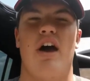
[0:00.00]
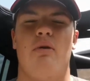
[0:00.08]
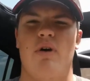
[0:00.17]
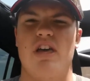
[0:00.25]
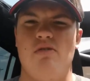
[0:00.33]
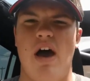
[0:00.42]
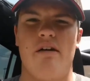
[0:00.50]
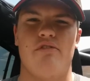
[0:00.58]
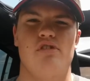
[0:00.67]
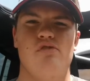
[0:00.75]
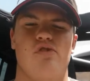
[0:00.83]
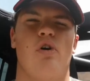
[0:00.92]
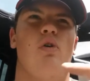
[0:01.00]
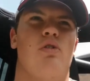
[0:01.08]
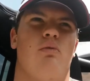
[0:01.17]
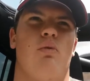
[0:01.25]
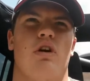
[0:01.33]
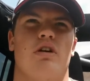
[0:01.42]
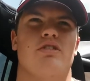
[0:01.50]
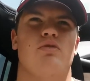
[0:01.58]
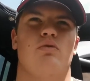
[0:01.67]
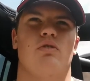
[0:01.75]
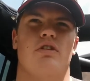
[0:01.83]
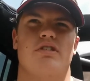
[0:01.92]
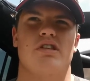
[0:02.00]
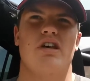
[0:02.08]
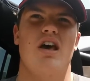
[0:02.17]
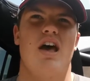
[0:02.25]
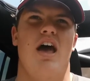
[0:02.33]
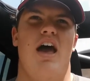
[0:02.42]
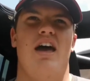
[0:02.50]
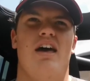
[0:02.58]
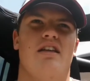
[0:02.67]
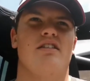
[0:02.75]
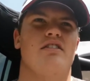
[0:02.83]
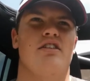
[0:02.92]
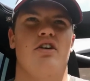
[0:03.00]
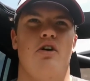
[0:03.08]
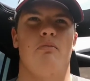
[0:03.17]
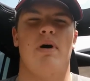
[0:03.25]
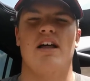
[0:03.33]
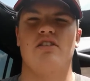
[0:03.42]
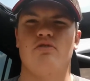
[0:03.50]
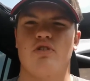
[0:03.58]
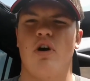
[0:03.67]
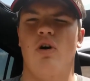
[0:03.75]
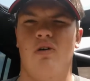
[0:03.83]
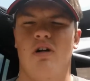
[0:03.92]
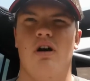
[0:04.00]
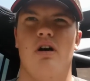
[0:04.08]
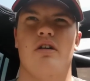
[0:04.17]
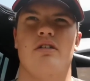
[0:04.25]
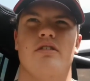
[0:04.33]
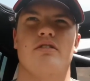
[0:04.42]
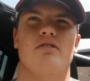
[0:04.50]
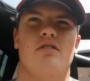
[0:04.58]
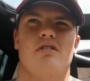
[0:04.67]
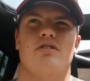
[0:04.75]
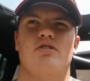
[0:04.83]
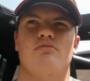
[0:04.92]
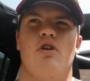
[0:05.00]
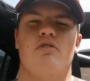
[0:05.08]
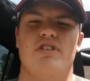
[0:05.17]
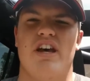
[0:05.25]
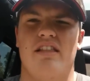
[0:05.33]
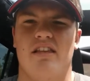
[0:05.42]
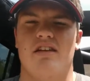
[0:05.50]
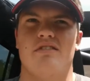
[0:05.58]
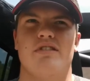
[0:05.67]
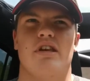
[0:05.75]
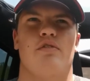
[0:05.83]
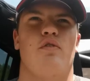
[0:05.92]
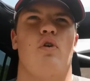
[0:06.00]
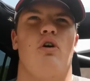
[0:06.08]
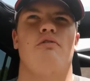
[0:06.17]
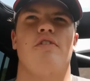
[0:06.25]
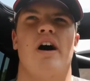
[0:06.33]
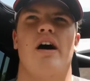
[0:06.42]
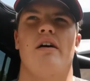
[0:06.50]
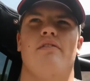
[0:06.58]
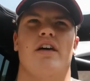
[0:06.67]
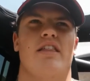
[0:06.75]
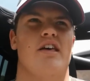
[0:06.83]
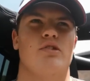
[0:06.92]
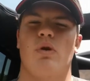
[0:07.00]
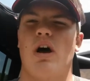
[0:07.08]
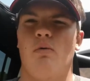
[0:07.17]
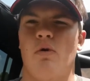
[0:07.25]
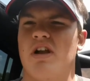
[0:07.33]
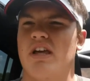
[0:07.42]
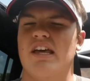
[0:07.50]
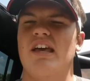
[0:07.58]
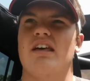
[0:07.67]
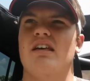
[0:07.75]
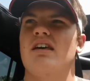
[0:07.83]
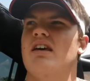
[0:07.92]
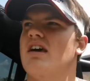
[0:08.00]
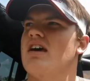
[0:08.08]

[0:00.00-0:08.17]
That way, you have a new goal to work towards. And you know, my new goal on sumo deadlifts is 405. Like that's what I want to get.